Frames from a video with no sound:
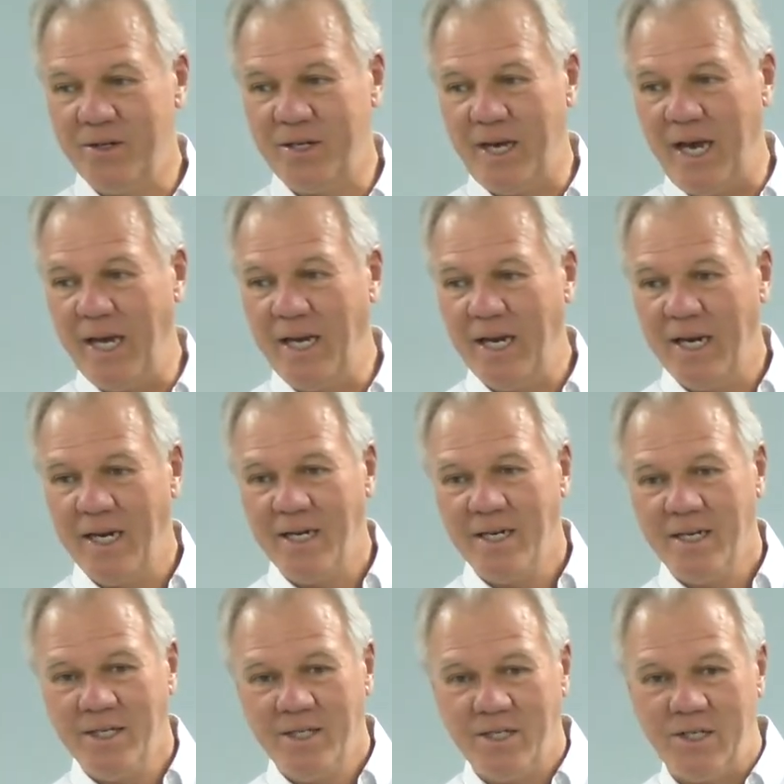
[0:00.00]
Okay?
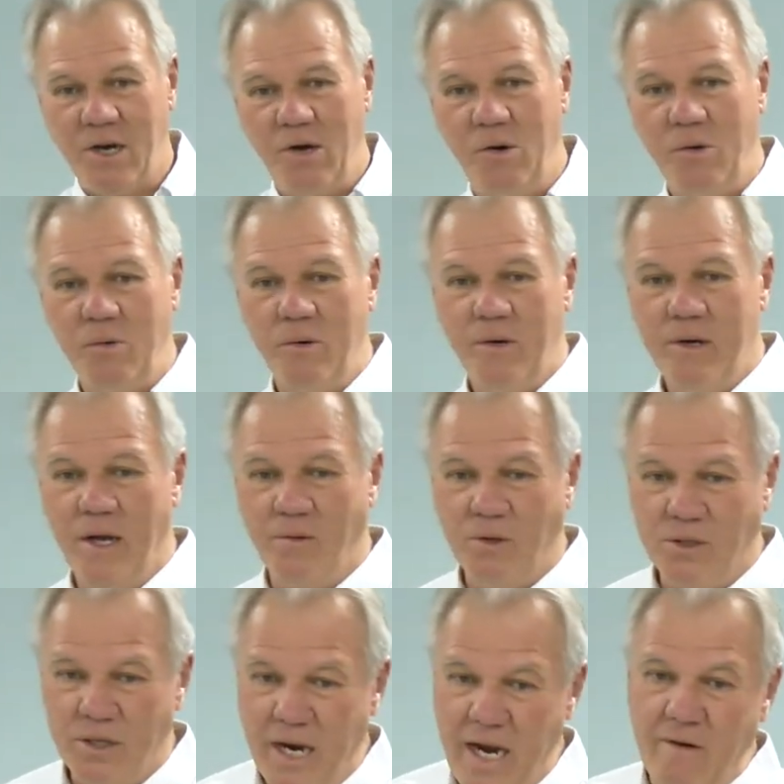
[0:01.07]
So, in other
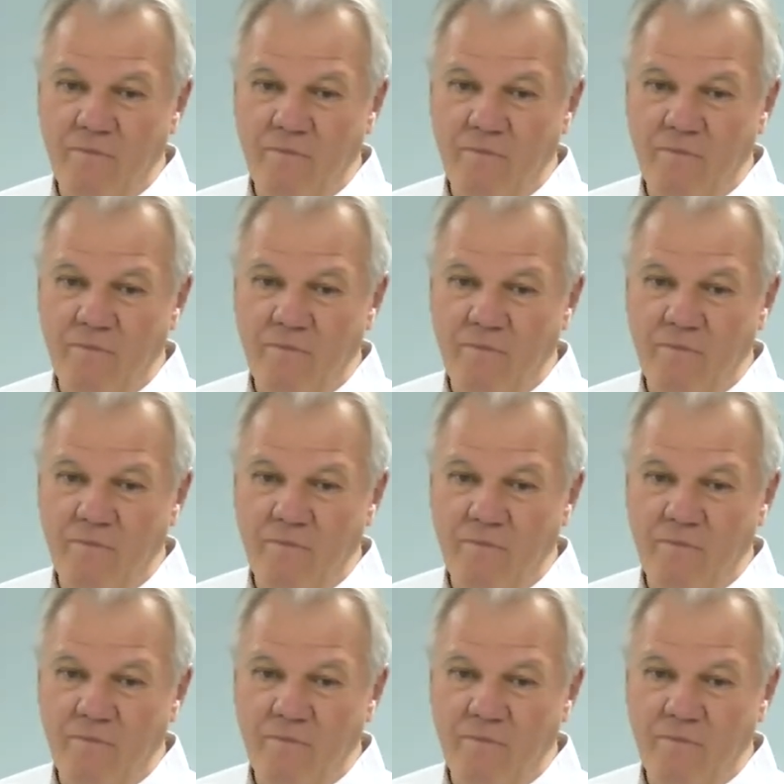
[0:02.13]
words,